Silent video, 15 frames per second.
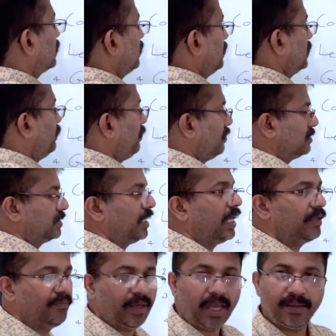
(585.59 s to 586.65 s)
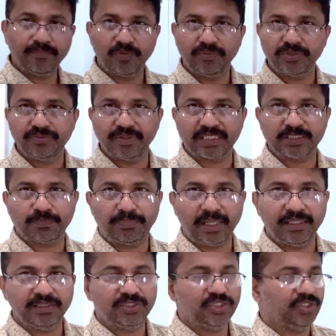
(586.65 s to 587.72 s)
response. I'm going to
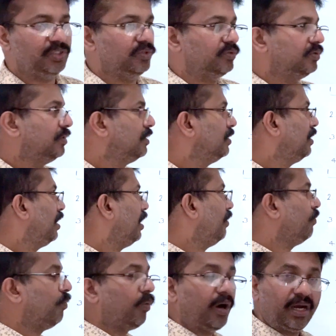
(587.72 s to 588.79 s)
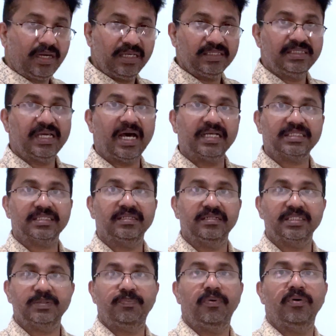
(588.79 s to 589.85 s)
explain to you what task
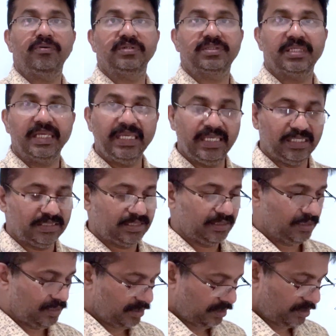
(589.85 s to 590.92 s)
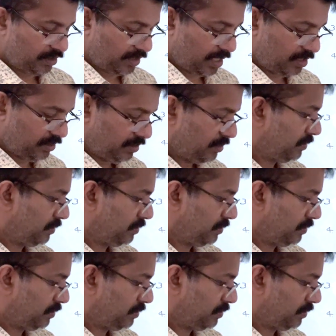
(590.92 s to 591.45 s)
response is. Okay,